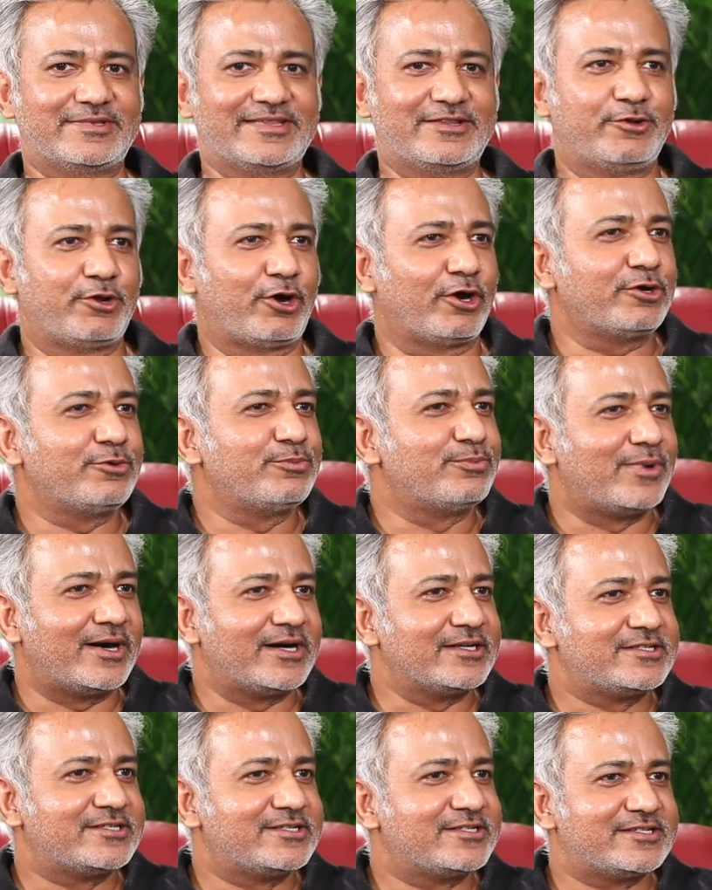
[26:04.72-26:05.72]
Not
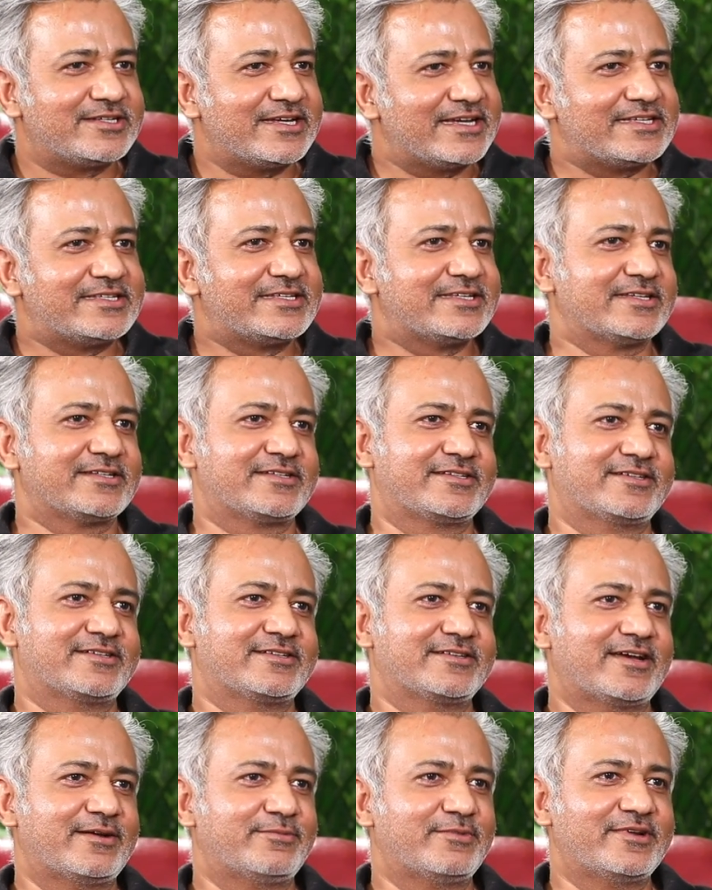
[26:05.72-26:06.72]
much
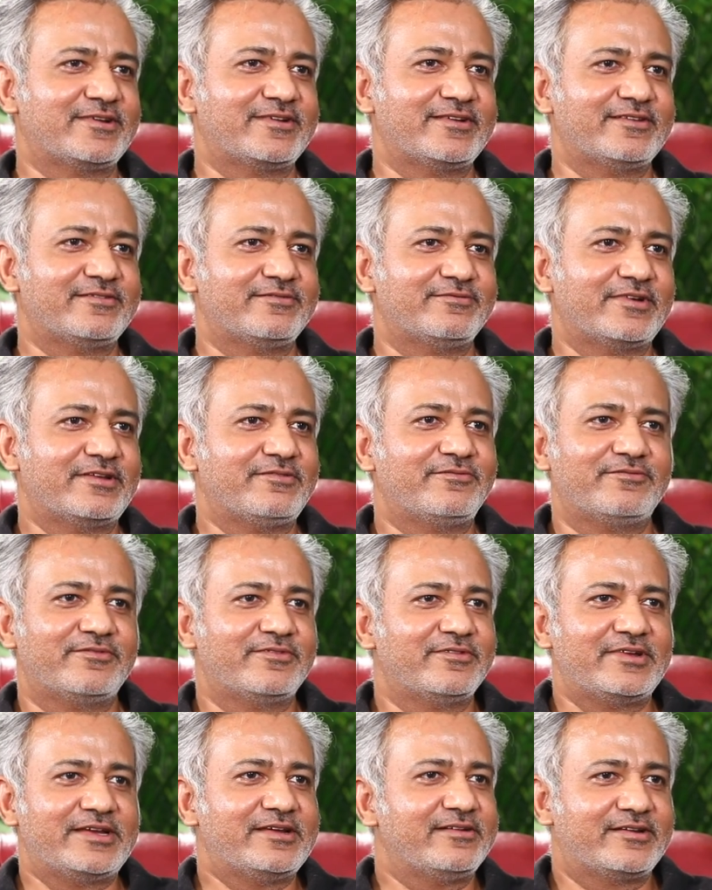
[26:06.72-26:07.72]
exists. I mean,
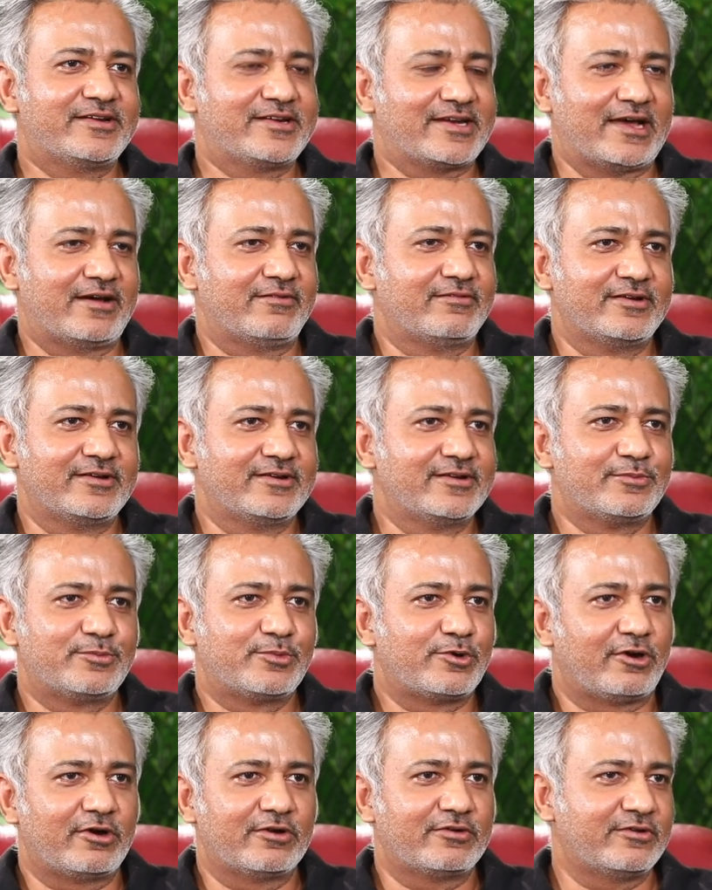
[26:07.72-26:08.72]
when we travel
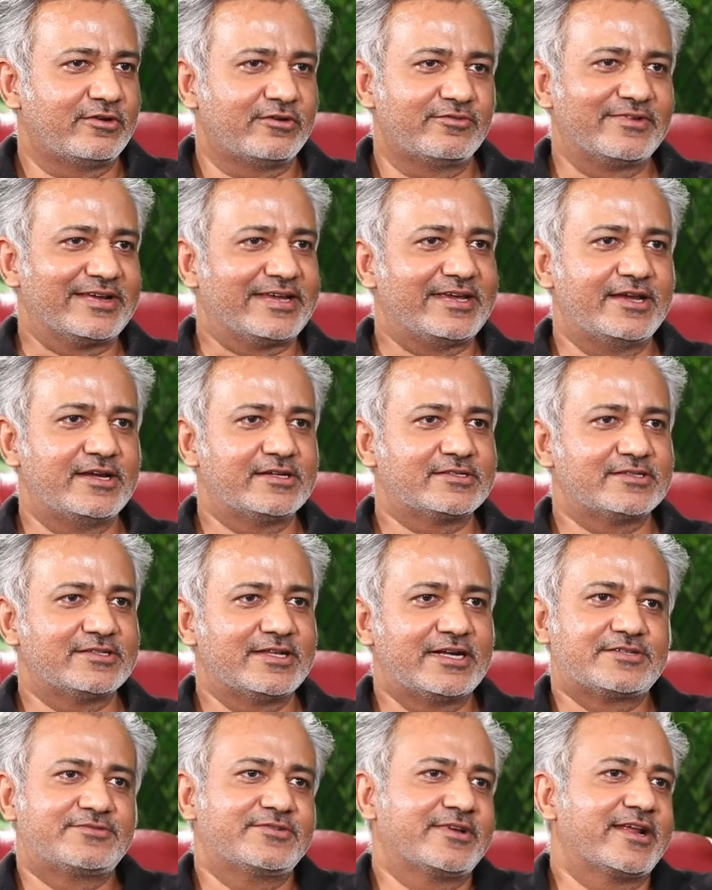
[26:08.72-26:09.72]
abroad on vacation,
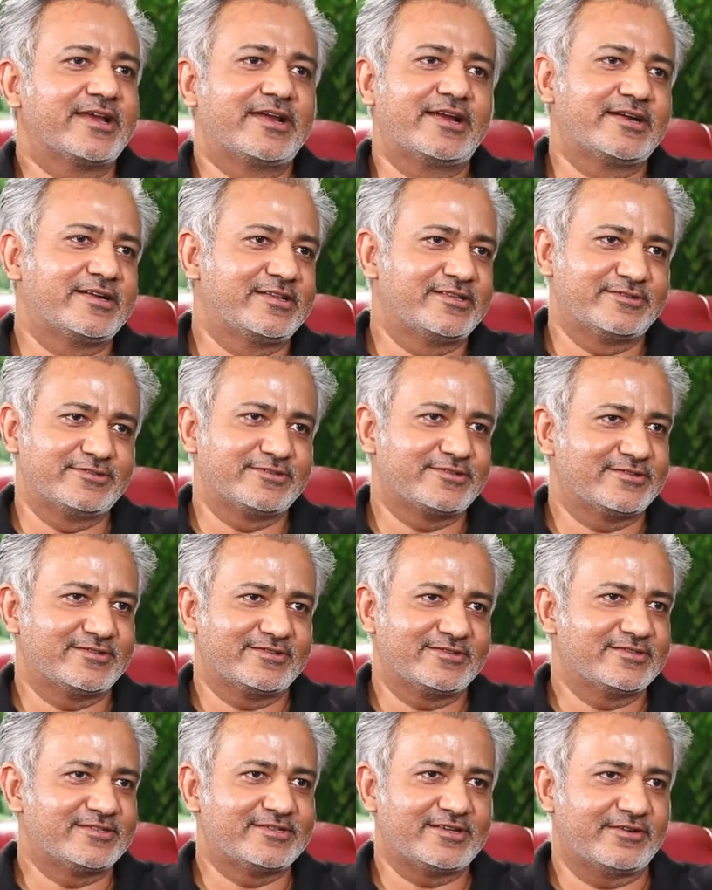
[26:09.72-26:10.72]
that's where I get those
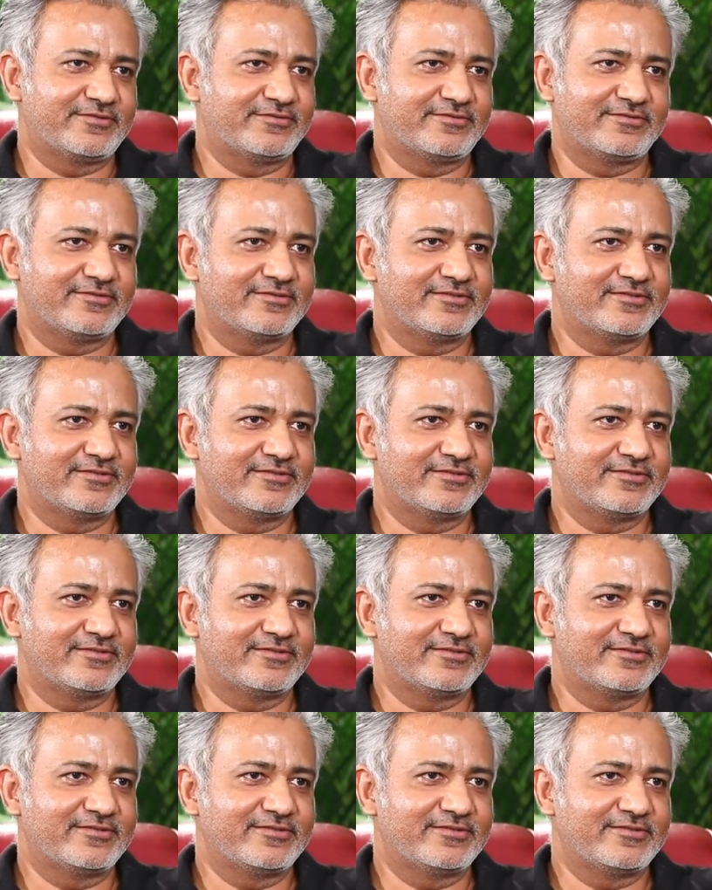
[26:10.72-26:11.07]
stuff.